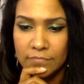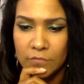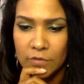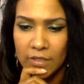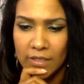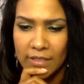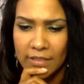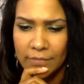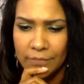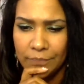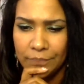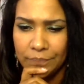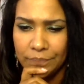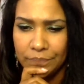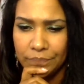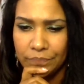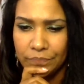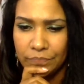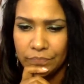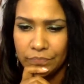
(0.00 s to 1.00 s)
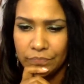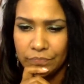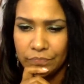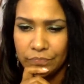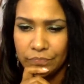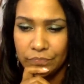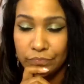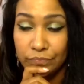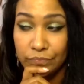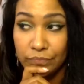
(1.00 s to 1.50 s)
Okay?
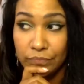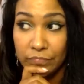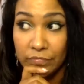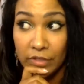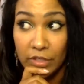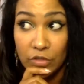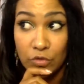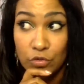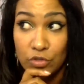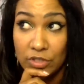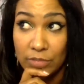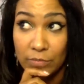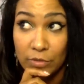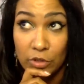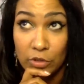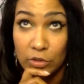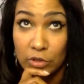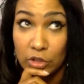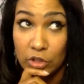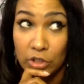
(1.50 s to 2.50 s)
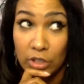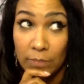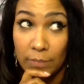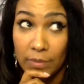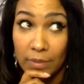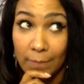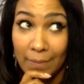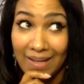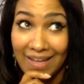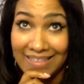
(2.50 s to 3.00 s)
Get you some little
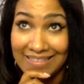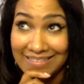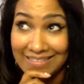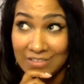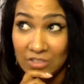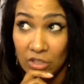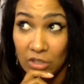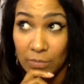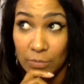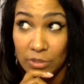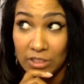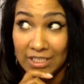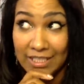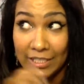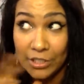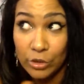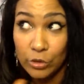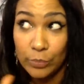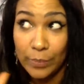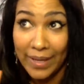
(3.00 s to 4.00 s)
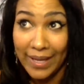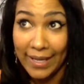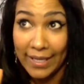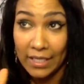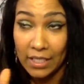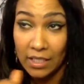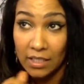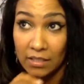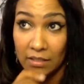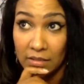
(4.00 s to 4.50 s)
couple of boxes, start pretending you're
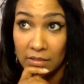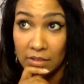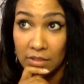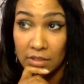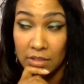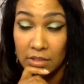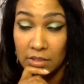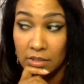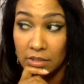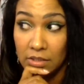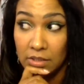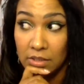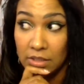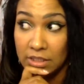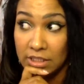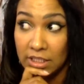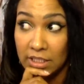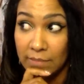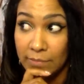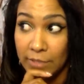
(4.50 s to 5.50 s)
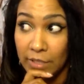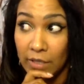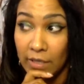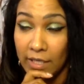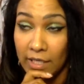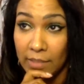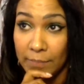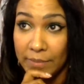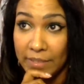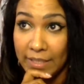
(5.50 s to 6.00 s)
packing. Tell him y'all
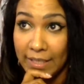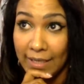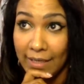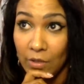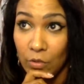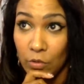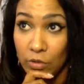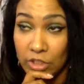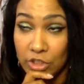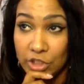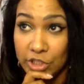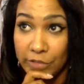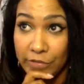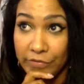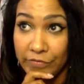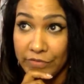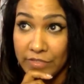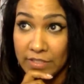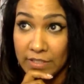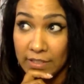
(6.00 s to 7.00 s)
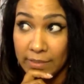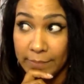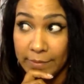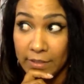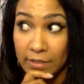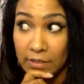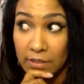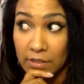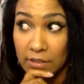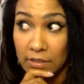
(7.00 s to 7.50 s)
gotta be out or the sheriff is
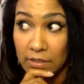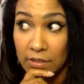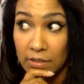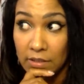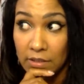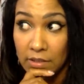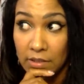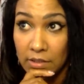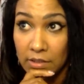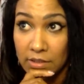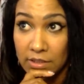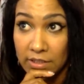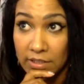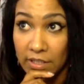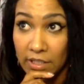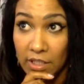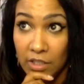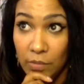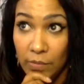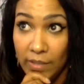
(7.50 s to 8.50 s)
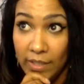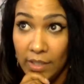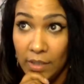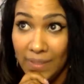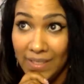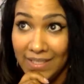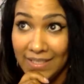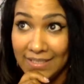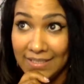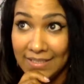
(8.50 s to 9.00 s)
coming to kick you out
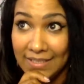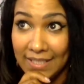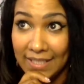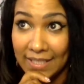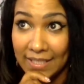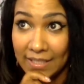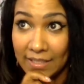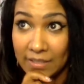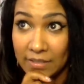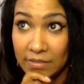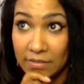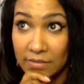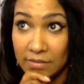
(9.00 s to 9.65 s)
by this date.